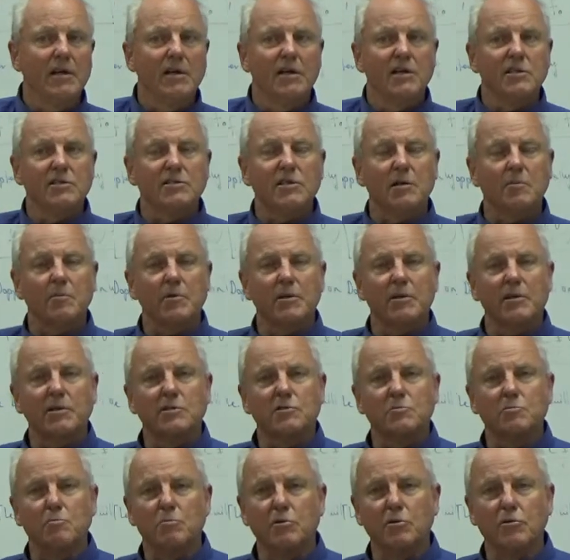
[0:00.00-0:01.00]
something that's
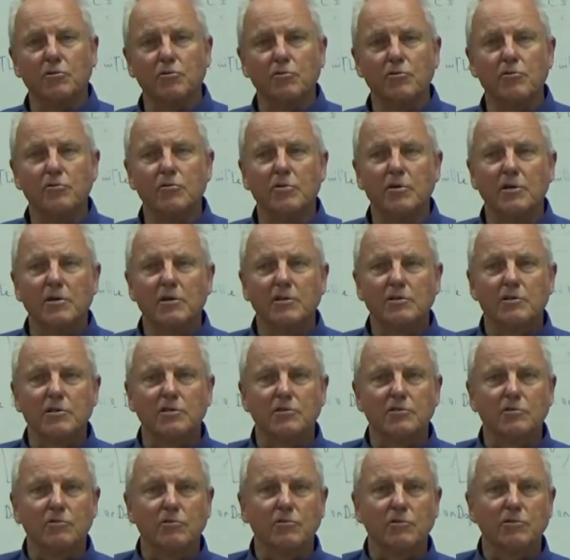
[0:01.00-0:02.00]
blue
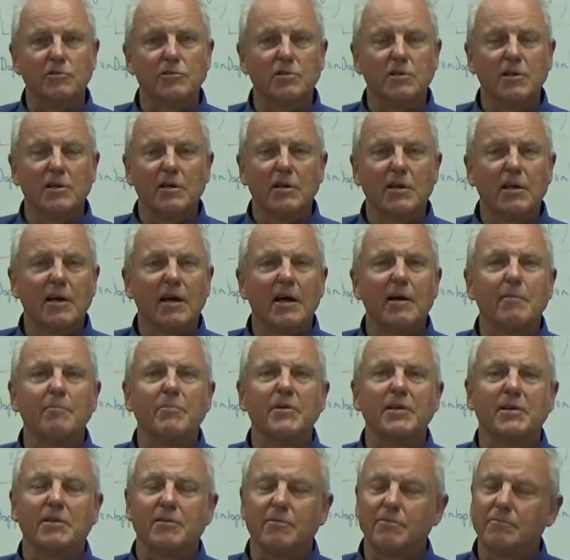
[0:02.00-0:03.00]
just looks a
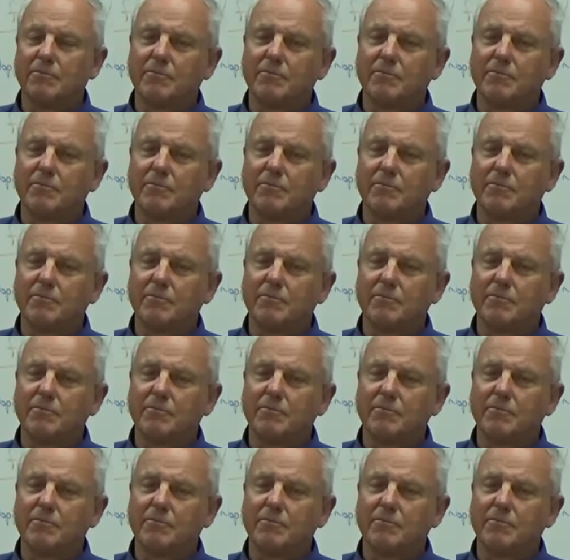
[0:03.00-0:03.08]
bit